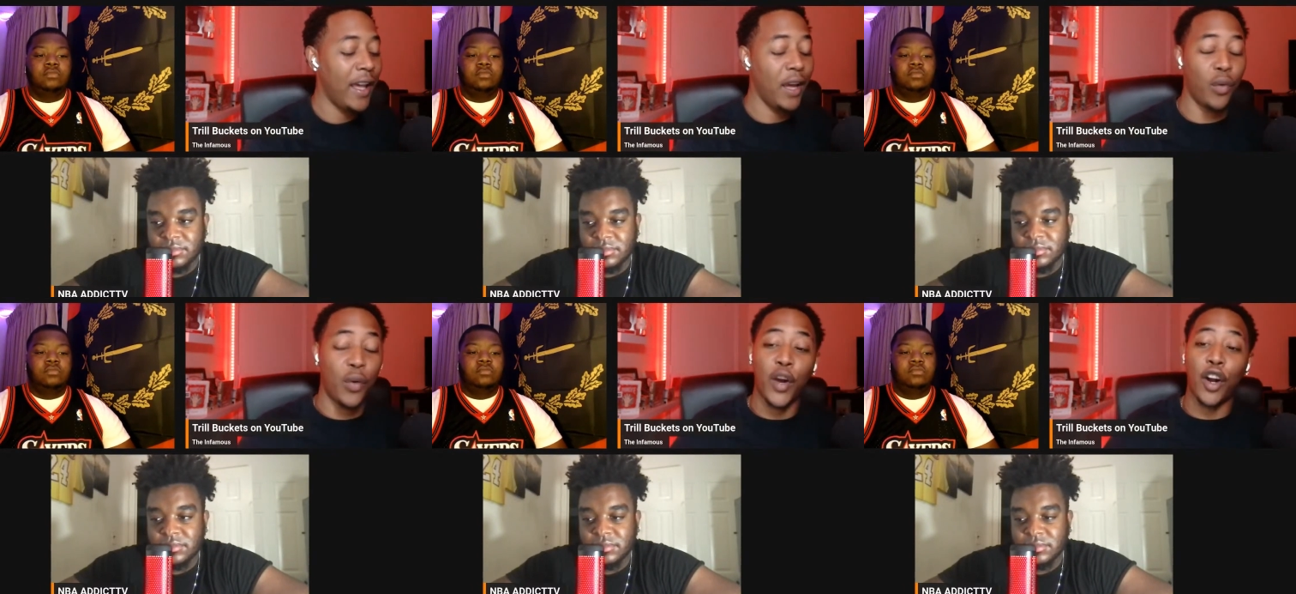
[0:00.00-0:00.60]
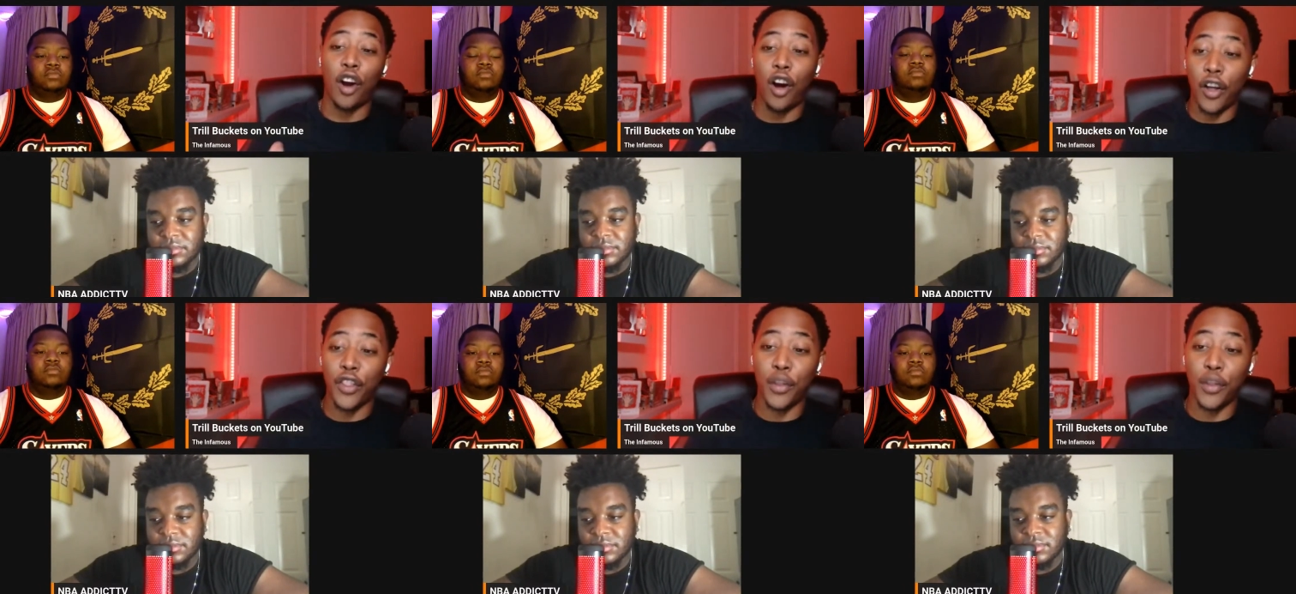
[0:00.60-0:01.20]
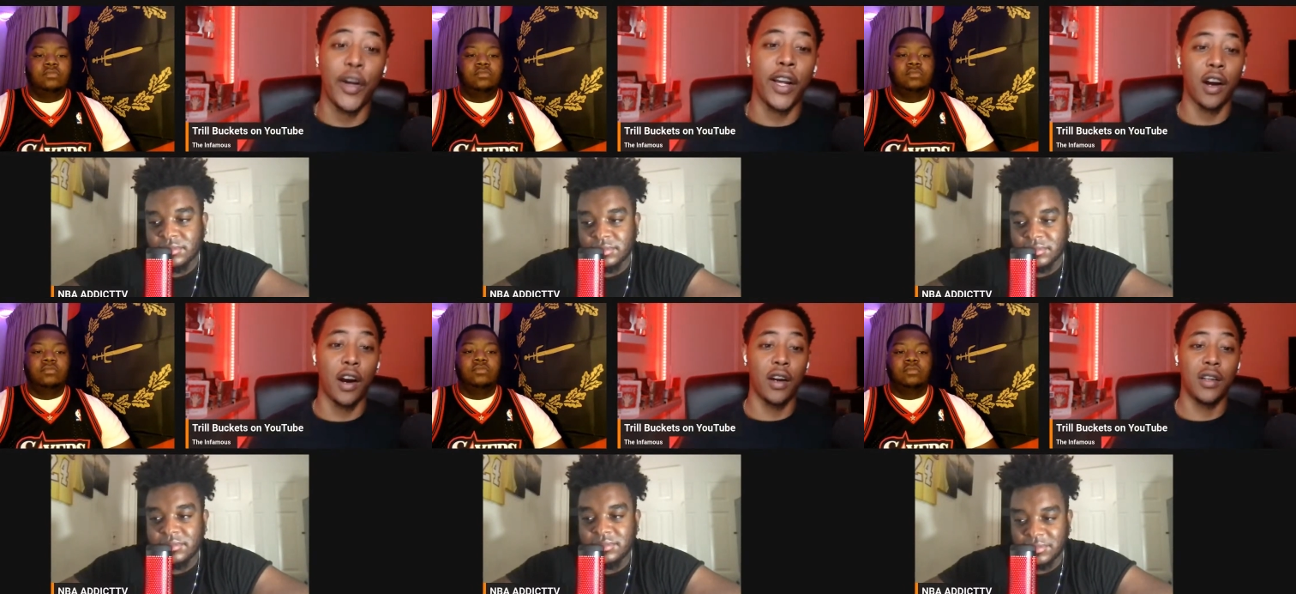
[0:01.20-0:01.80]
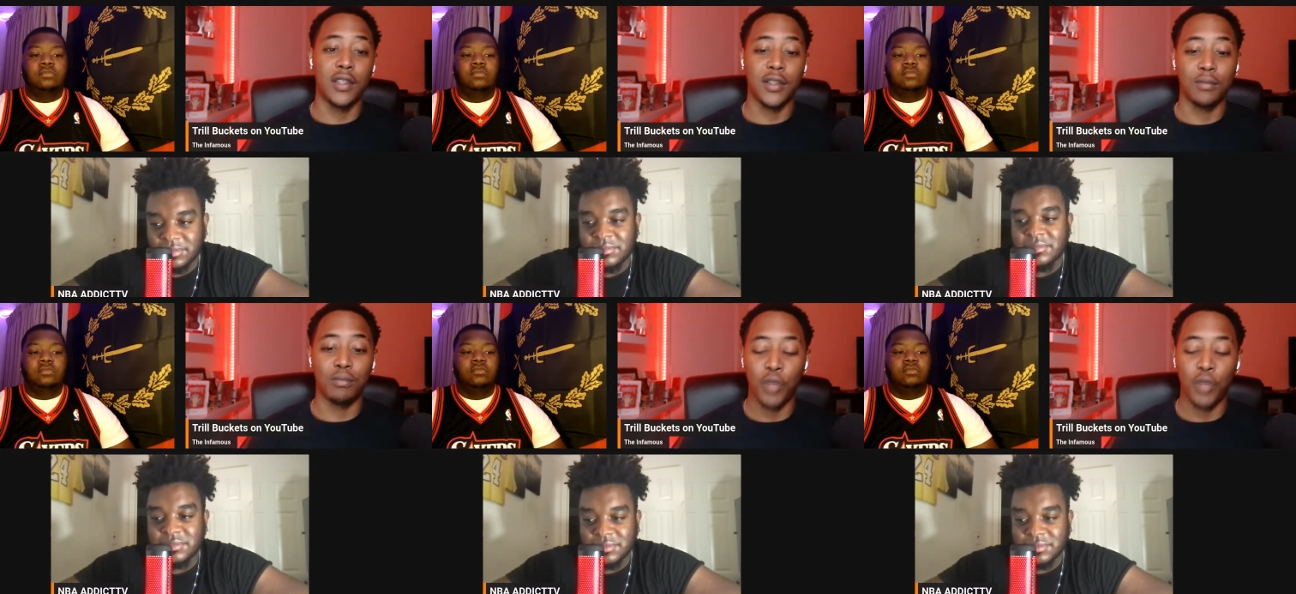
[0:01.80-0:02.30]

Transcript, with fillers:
Speaker 1: and when we were on the point guards,